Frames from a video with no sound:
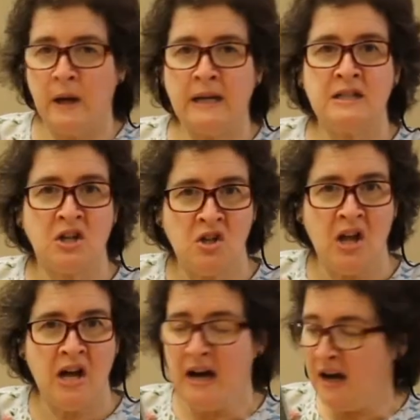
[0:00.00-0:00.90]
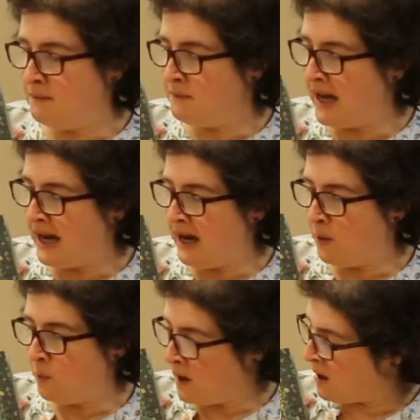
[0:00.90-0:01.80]
going to climb
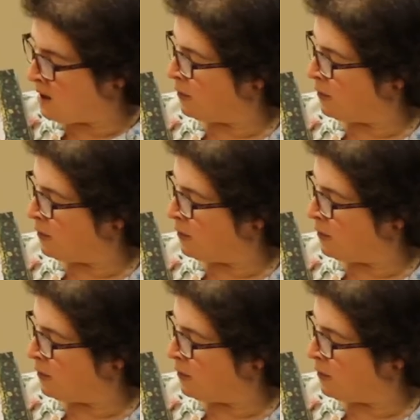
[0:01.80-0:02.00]
that